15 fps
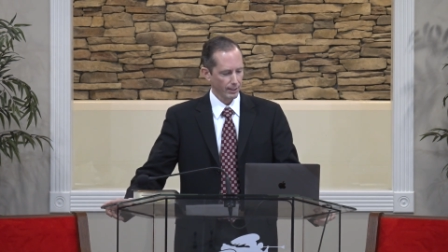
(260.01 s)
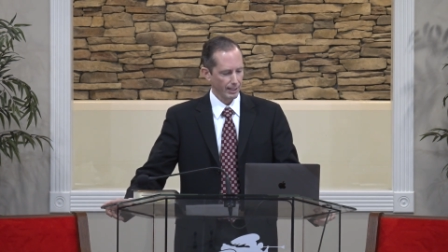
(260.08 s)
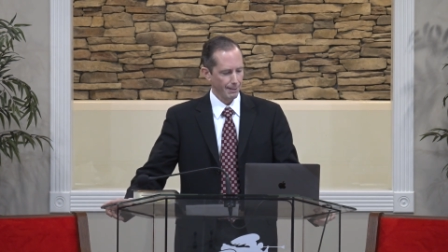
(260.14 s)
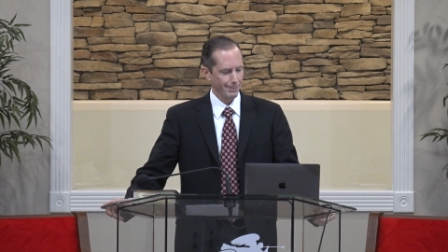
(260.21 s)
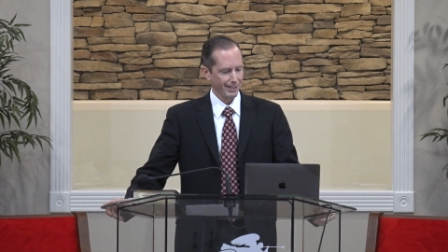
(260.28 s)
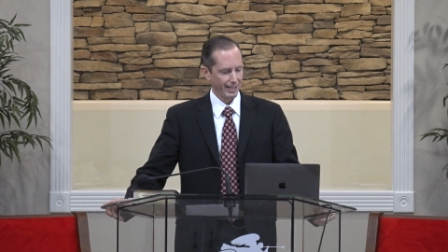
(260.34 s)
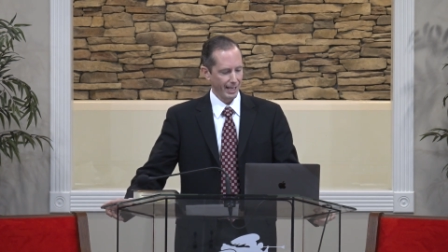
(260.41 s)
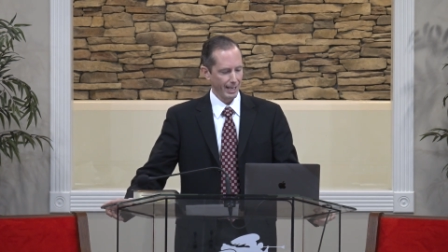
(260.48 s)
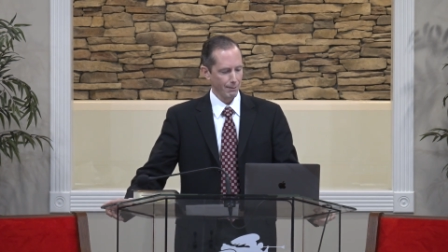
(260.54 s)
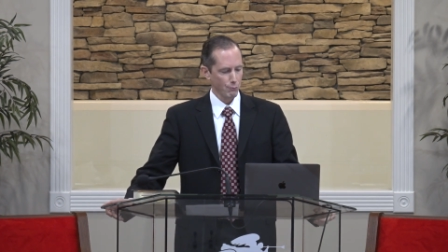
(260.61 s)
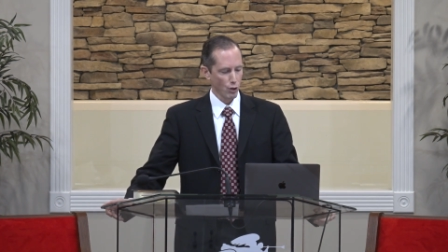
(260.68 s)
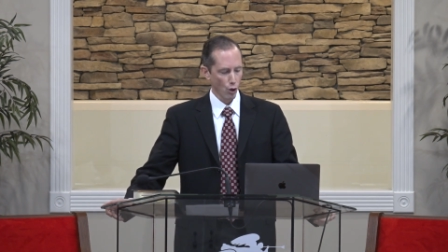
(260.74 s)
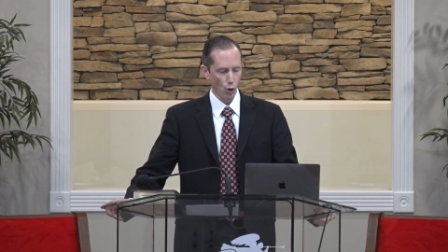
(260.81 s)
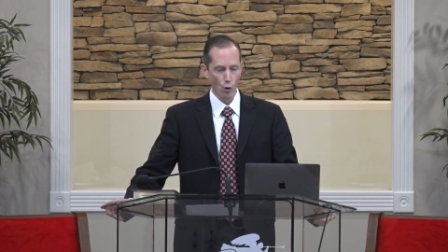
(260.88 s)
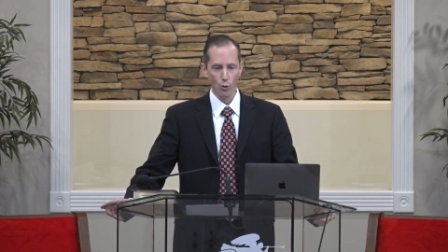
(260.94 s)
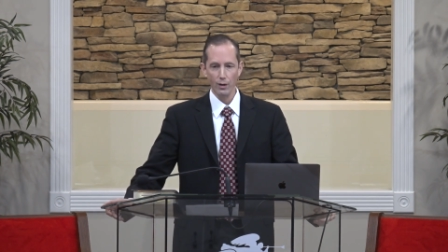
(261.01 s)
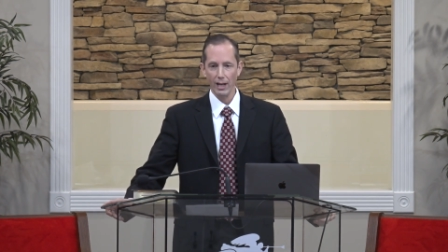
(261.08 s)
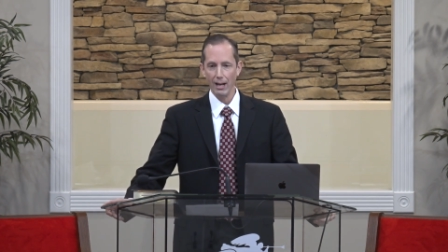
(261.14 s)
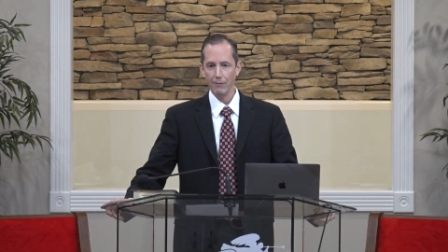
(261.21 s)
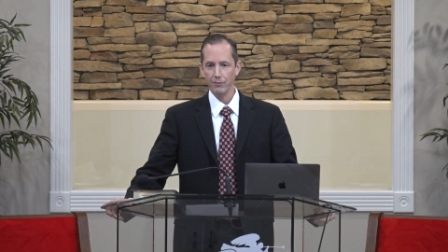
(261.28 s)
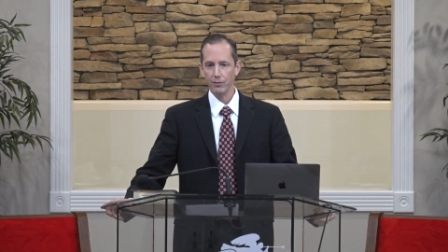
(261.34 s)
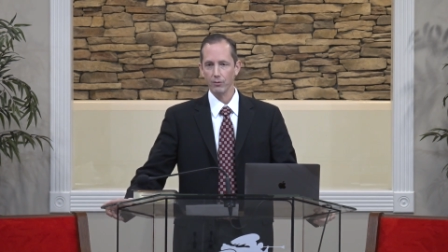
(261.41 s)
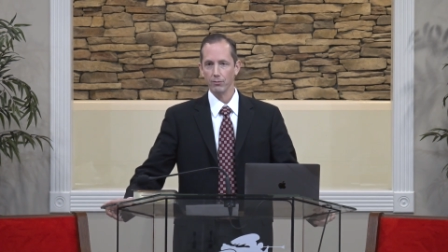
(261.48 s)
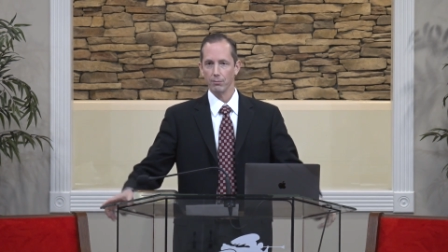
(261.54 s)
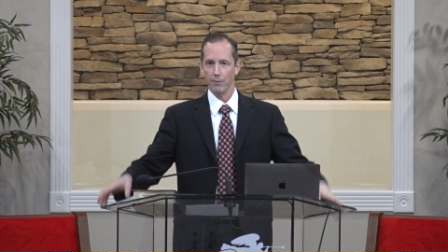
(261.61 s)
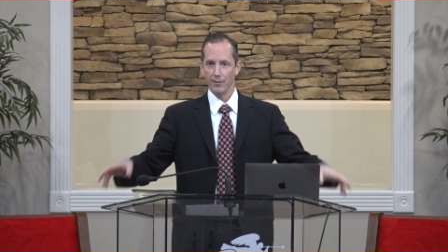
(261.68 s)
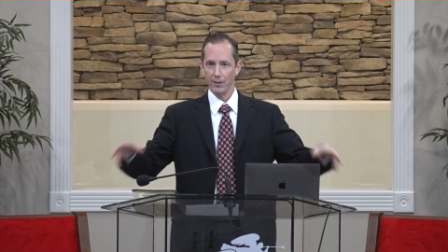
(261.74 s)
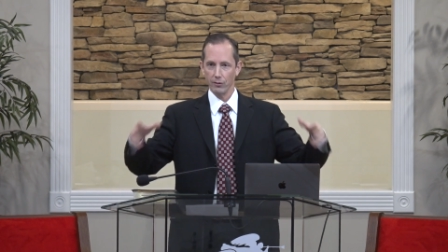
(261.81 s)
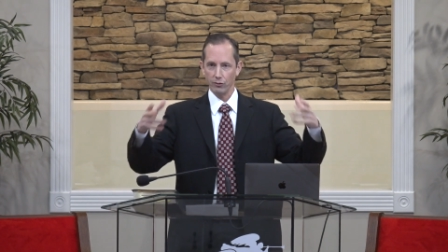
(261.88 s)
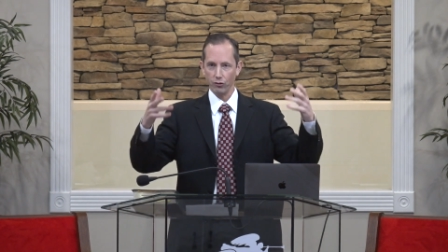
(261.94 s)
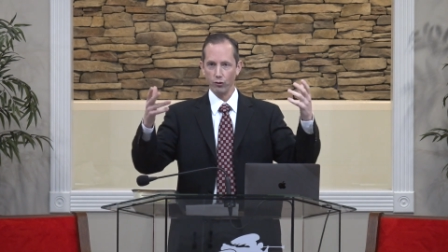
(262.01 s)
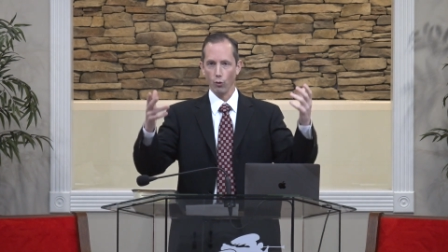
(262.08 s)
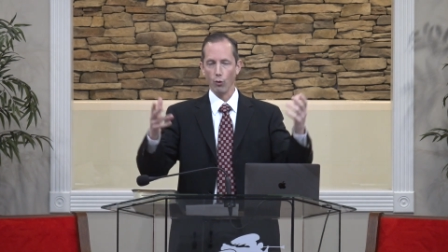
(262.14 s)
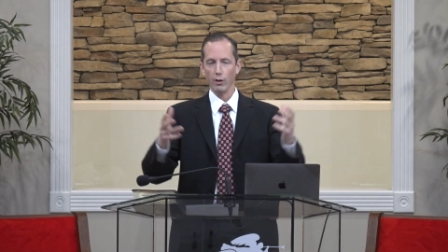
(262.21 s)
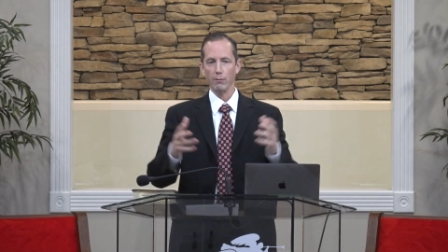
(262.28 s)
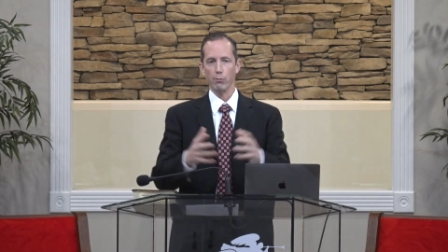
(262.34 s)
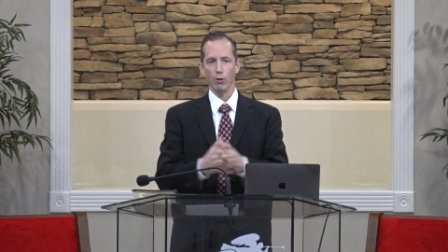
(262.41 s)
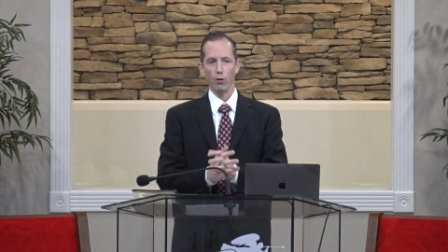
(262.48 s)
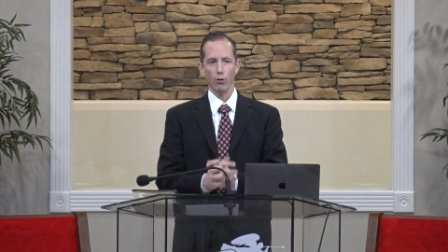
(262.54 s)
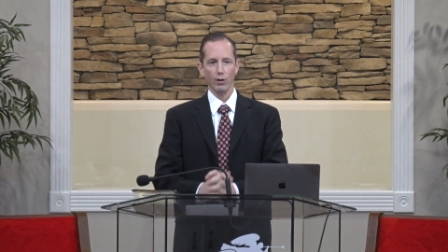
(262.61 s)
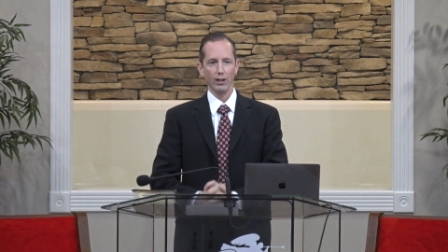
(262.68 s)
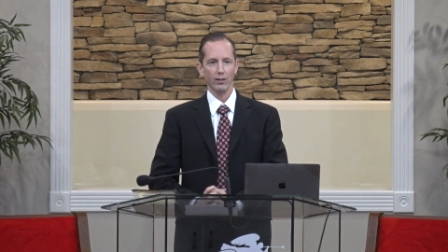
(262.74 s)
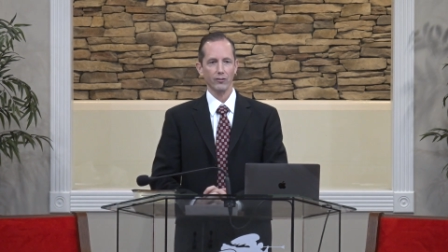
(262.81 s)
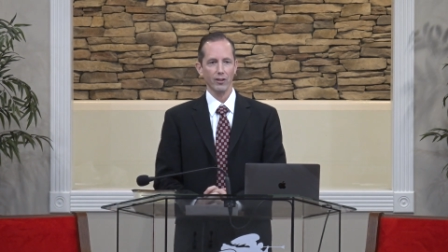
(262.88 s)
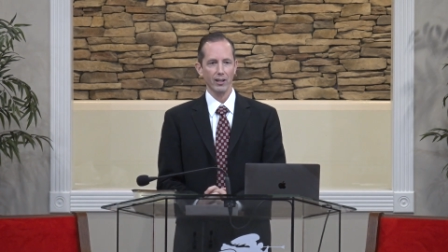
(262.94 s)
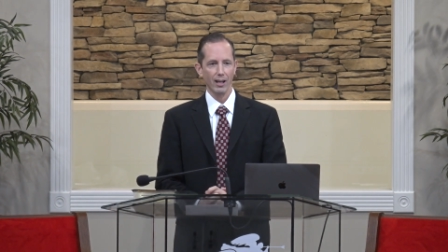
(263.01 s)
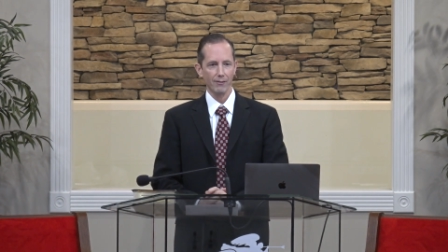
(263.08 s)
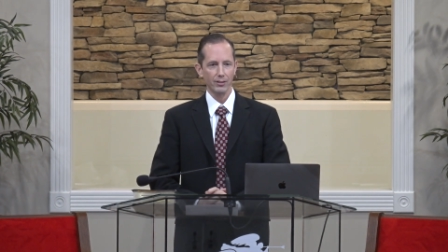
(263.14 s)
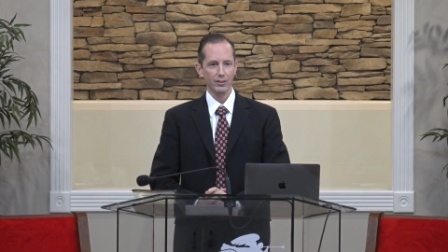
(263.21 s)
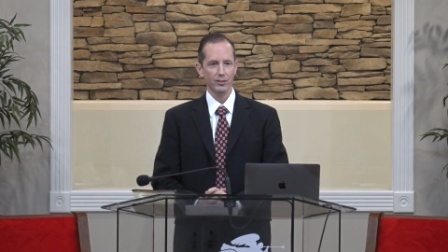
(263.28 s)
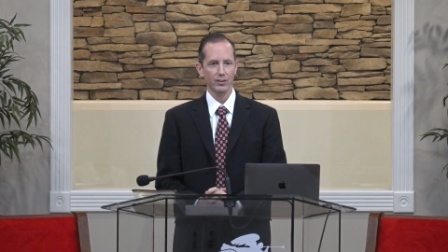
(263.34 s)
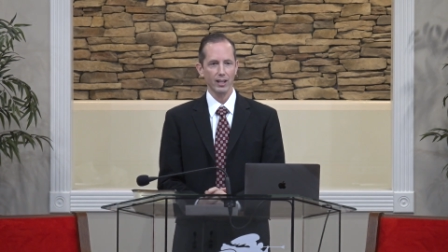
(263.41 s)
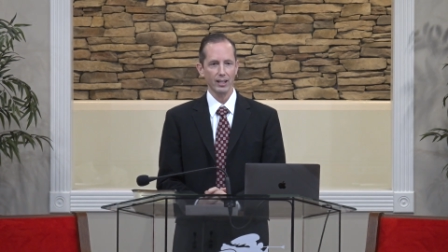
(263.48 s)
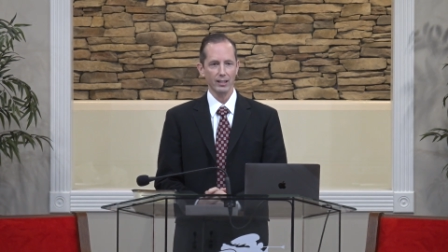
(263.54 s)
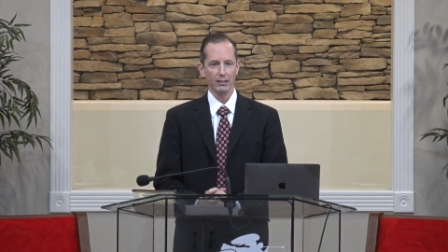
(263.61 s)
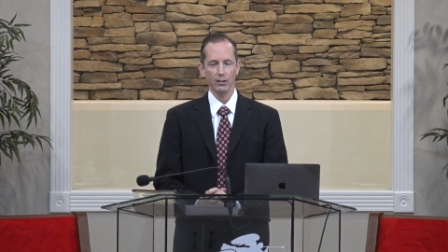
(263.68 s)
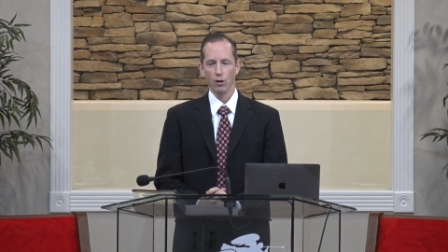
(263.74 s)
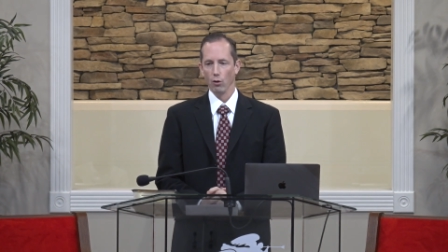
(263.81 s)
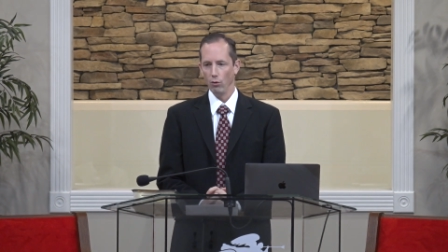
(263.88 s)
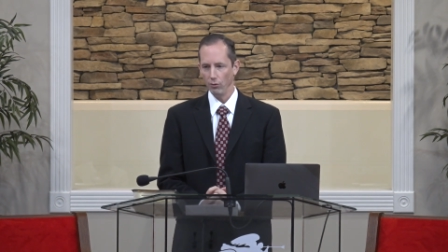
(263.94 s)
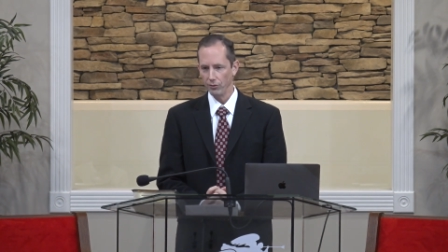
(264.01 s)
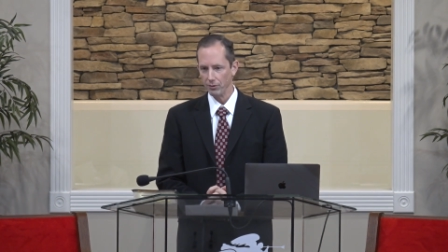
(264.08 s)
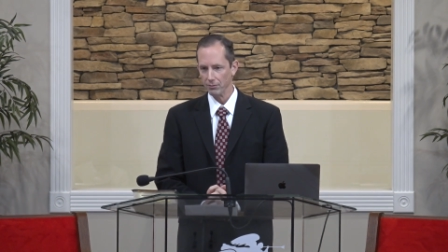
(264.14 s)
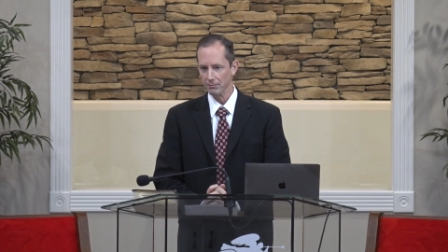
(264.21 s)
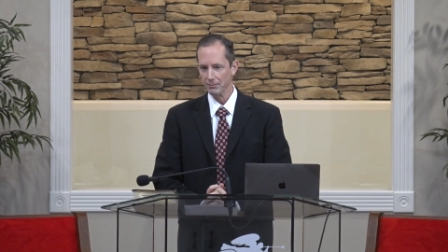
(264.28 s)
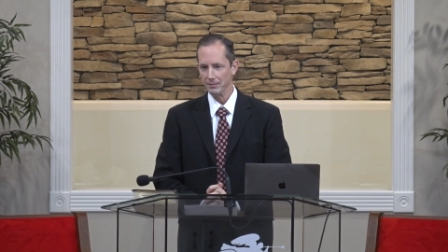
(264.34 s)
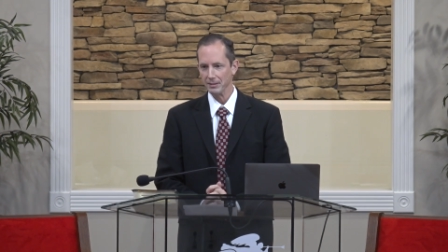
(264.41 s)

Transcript: they became known after this story broke as the Heaven's Gate cult.